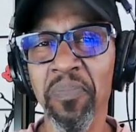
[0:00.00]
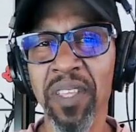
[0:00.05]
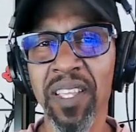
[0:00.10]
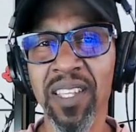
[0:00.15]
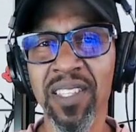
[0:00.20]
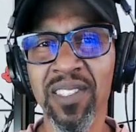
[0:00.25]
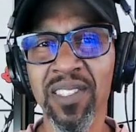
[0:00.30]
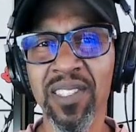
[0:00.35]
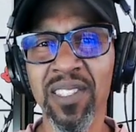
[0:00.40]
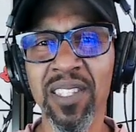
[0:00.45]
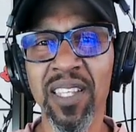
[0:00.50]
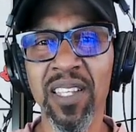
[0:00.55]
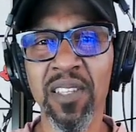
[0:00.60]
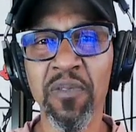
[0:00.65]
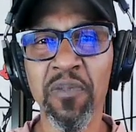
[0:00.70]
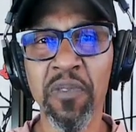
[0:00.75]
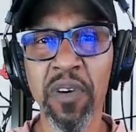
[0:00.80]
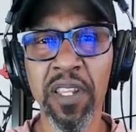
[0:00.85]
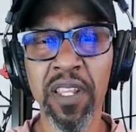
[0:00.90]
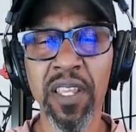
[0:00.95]

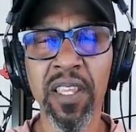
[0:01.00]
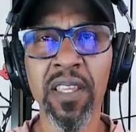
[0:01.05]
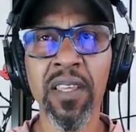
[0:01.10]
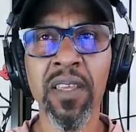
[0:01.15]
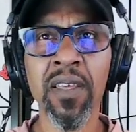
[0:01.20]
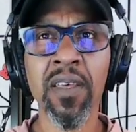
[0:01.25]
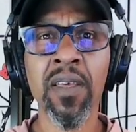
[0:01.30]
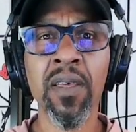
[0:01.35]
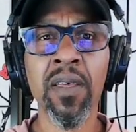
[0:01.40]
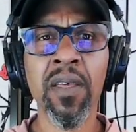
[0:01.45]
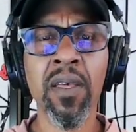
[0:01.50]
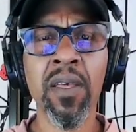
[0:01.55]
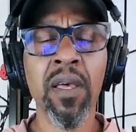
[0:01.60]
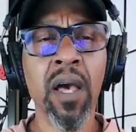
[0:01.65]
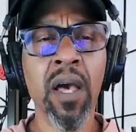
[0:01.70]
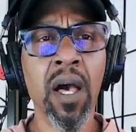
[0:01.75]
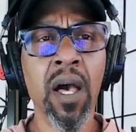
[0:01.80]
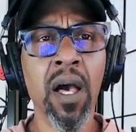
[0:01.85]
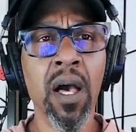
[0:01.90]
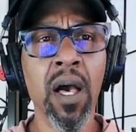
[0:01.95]
It's funny.
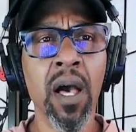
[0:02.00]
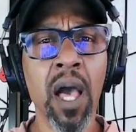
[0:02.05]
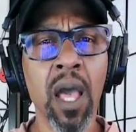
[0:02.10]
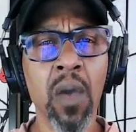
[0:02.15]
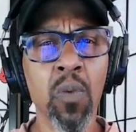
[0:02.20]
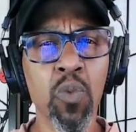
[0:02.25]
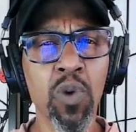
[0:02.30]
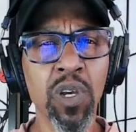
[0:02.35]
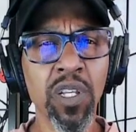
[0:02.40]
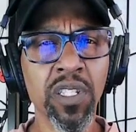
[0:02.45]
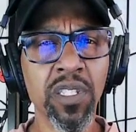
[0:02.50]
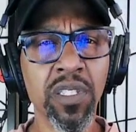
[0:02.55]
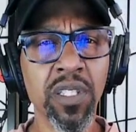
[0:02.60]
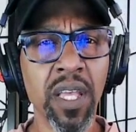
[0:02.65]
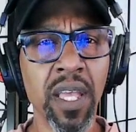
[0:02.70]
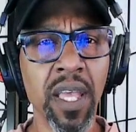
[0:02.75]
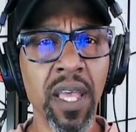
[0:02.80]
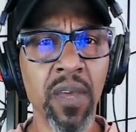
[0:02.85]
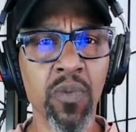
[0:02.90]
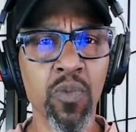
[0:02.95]
I wish
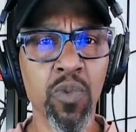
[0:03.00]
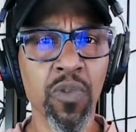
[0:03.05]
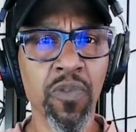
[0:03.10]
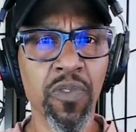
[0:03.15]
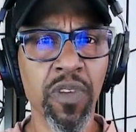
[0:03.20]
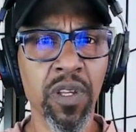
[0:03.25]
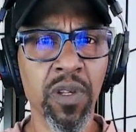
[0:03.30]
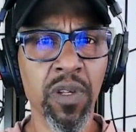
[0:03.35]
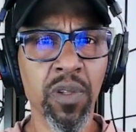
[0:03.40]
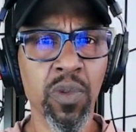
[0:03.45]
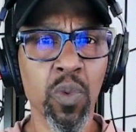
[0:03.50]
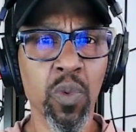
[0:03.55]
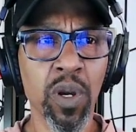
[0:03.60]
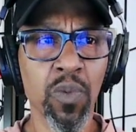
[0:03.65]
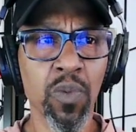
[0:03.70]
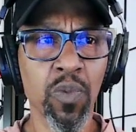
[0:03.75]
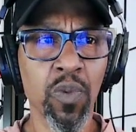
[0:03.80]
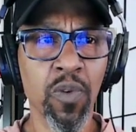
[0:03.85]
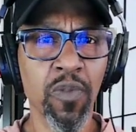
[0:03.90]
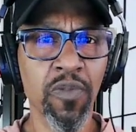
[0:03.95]
they had revealed the
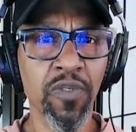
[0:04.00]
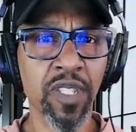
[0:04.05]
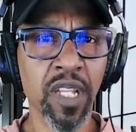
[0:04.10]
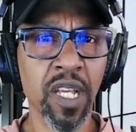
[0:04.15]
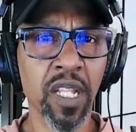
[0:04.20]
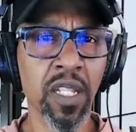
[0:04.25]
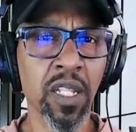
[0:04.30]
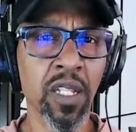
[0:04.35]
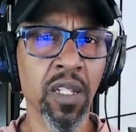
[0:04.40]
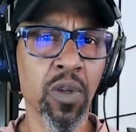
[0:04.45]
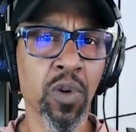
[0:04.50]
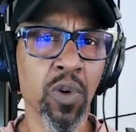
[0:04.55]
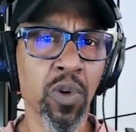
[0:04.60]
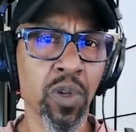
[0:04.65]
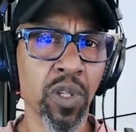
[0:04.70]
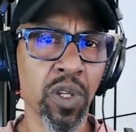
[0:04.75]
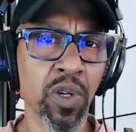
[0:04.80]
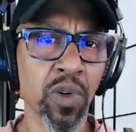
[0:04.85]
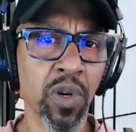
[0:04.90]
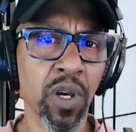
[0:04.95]
werewolves a little
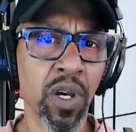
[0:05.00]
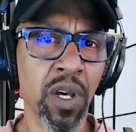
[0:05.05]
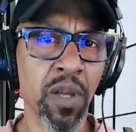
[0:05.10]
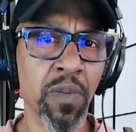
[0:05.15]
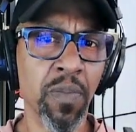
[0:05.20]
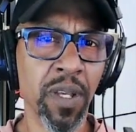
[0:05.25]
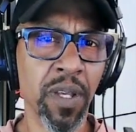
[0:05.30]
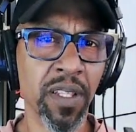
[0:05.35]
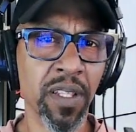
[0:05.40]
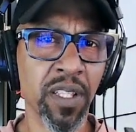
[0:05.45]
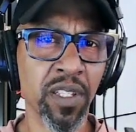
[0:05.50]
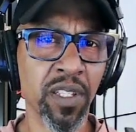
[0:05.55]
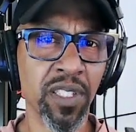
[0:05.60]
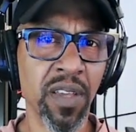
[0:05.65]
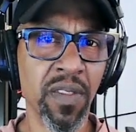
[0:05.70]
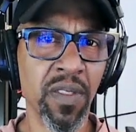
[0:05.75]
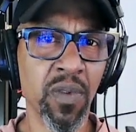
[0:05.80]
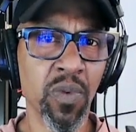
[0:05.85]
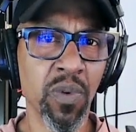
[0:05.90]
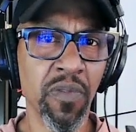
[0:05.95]
earlier on because they
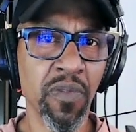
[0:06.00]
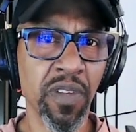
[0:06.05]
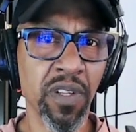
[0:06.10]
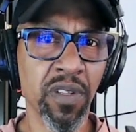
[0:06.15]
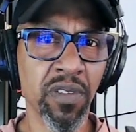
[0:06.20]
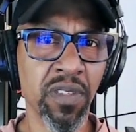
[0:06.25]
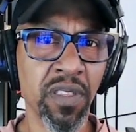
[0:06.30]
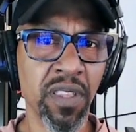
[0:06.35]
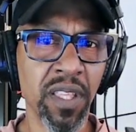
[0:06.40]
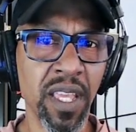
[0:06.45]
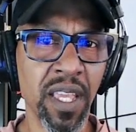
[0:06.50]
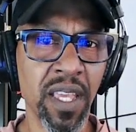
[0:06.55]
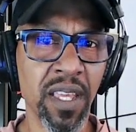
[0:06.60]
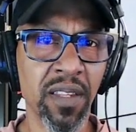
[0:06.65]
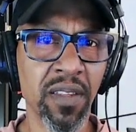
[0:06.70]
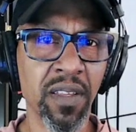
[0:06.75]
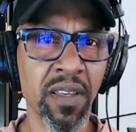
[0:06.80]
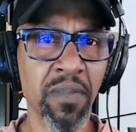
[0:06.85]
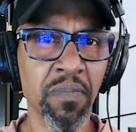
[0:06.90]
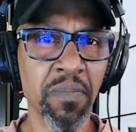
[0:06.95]
saved the reveal to the
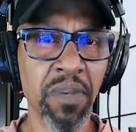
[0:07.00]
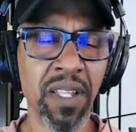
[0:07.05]
end.